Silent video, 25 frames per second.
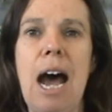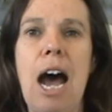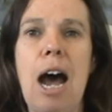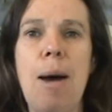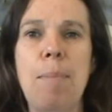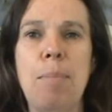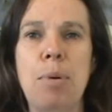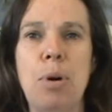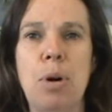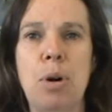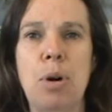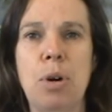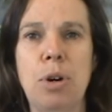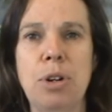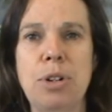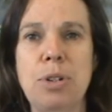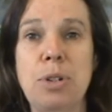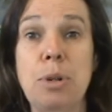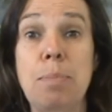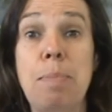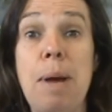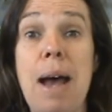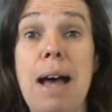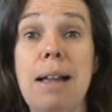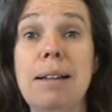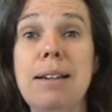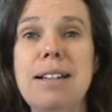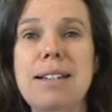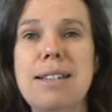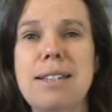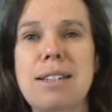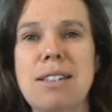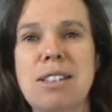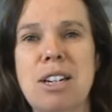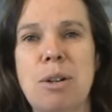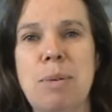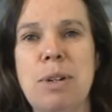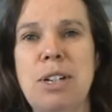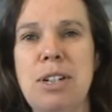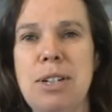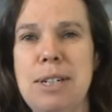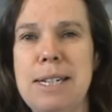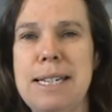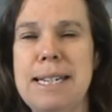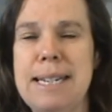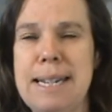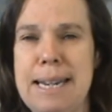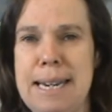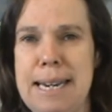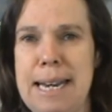up onto pallets so we
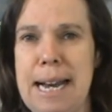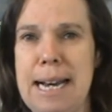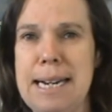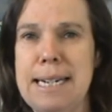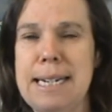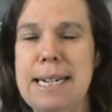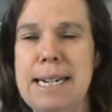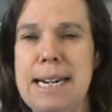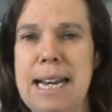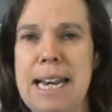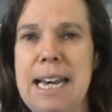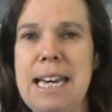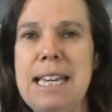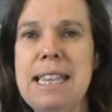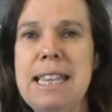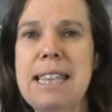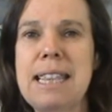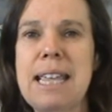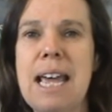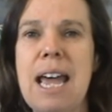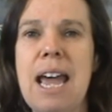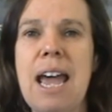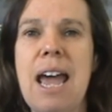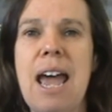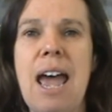could see underneath,